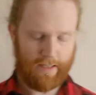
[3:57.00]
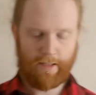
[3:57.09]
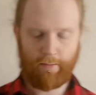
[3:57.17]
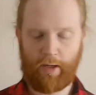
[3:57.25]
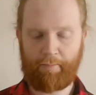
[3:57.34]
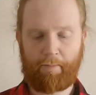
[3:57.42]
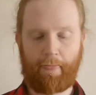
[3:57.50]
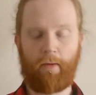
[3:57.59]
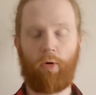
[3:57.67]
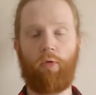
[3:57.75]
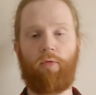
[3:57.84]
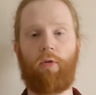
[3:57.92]
But
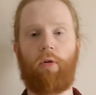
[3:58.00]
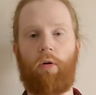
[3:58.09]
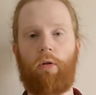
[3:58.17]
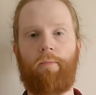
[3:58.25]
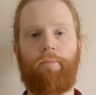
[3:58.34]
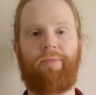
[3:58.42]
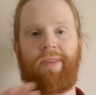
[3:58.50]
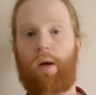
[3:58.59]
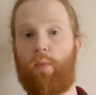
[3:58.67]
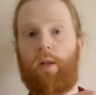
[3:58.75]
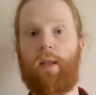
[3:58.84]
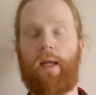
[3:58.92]
overall,
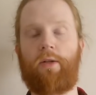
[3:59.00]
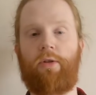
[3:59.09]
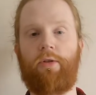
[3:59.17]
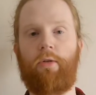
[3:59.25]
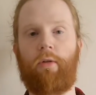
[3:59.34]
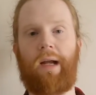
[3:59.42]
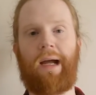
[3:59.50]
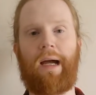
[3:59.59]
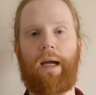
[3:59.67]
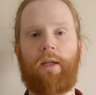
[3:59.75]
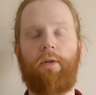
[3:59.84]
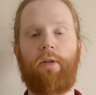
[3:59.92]
that will lend to your
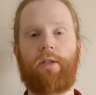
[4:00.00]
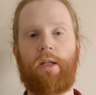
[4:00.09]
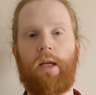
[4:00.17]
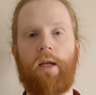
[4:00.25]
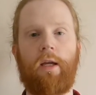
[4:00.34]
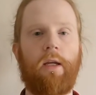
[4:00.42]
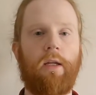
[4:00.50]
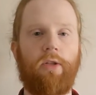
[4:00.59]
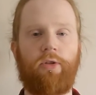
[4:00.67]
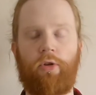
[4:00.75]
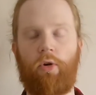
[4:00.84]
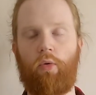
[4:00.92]
accuracy.
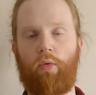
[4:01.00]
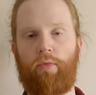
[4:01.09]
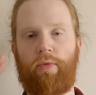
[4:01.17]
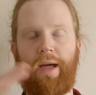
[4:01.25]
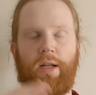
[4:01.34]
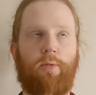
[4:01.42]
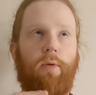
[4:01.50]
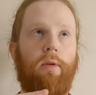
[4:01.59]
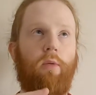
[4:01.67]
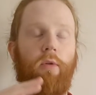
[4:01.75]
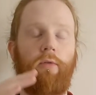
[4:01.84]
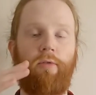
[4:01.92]
So that is
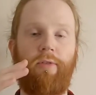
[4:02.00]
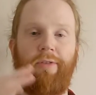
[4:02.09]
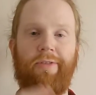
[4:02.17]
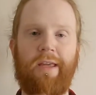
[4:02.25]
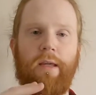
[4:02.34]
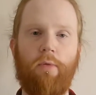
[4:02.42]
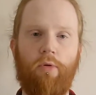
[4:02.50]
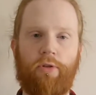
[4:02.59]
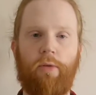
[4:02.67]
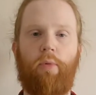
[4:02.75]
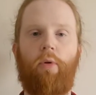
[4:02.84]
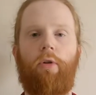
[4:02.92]
probably one of the
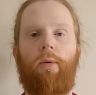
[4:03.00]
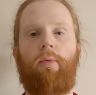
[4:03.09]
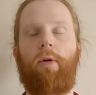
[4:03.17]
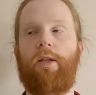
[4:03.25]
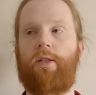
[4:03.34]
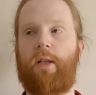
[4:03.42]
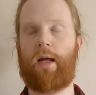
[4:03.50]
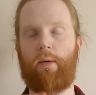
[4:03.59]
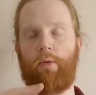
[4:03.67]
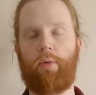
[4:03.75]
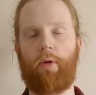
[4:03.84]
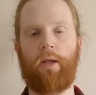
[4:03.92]
most important upgrades I
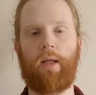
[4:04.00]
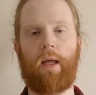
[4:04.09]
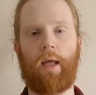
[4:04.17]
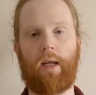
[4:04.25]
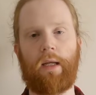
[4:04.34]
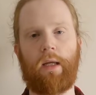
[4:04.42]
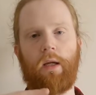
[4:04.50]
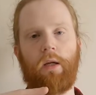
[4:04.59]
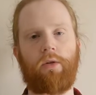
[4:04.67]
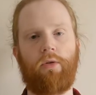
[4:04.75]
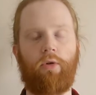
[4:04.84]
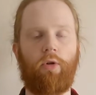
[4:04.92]
would put into any
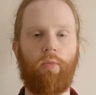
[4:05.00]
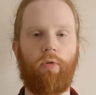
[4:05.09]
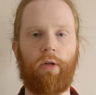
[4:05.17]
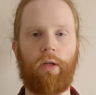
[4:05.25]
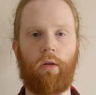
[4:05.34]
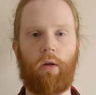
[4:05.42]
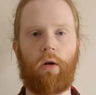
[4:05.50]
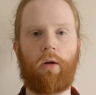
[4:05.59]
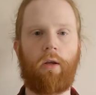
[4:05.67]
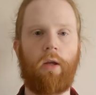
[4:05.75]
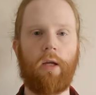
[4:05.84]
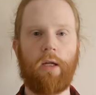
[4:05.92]
Tokyo Marui Glock.
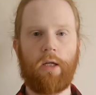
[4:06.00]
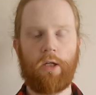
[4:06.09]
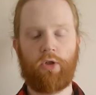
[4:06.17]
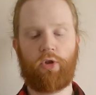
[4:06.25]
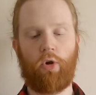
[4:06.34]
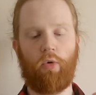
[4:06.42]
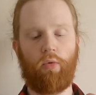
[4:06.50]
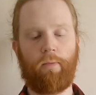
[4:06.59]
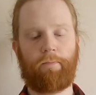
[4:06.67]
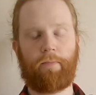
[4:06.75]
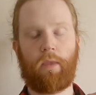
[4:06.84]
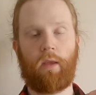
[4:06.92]
So
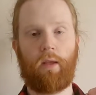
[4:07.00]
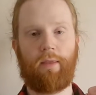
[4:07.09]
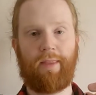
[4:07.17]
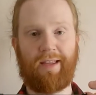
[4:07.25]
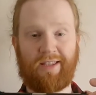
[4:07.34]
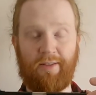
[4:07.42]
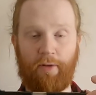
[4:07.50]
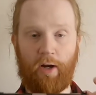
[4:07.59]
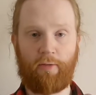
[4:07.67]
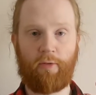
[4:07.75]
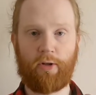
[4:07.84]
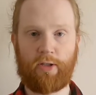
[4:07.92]
that's the
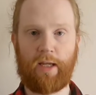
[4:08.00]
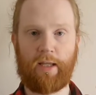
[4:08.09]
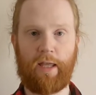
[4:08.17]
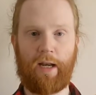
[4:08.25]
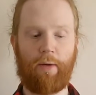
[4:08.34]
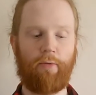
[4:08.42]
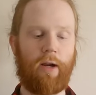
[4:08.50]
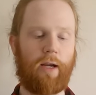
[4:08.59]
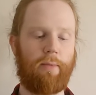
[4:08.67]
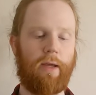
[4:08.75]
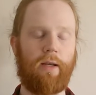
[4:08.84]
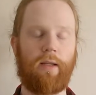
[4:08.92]
very first thing that I would
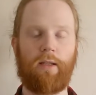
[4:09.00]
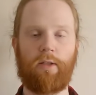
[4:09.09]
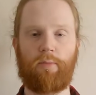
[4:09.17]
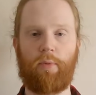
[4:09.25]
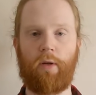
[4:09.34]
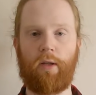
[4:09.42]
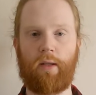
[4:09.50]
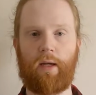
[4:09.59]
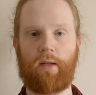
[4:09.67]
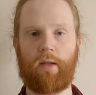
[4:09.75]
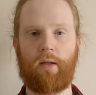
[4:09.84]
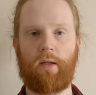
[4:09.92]
recommend, putting
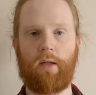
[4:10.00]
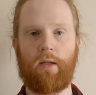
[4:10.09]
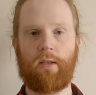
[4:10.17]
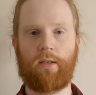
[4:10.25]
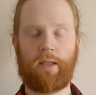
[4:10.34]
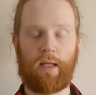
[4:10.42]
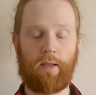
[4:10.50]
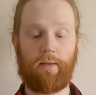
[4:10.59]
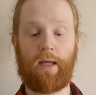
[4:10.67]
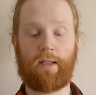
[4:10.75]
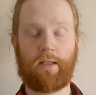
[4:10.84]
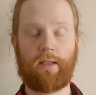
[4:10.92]
that
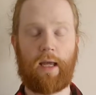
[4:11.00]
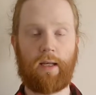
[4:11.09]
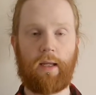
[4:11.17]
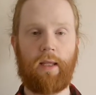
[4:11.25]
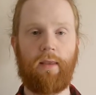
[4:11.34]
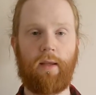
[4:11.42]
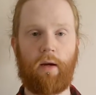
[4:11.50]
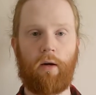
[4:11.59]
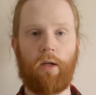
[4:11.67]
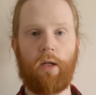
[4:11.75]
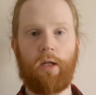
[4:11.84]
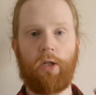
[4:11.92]
set in there.
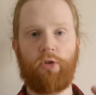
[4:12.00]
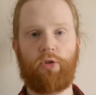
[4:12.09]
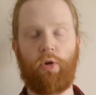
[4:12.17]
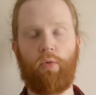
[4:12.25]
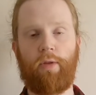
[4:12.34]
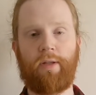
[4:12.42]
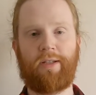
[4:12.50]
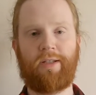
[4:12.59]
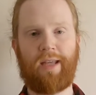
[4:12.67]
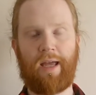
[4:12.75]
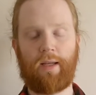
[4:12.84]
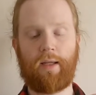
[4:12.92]
So the
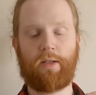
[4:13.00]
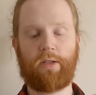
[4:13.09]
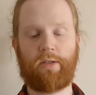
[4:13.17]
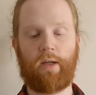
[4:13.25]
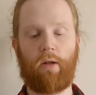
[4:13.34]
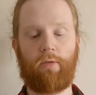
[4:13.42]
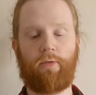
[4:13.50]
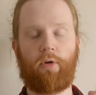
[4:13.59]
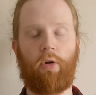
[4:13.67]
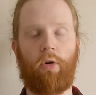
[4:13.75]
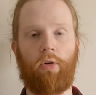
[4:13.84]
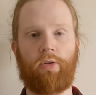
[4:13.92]
set itself
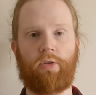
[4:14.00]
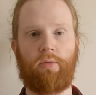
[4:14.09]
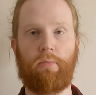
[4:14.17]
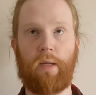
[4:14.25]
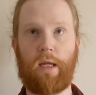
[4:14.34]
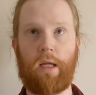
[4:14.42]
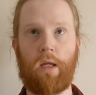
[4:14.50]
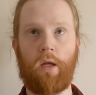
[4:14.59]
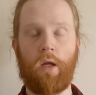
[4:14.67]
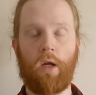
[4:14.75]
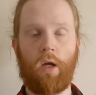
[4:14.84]
cost me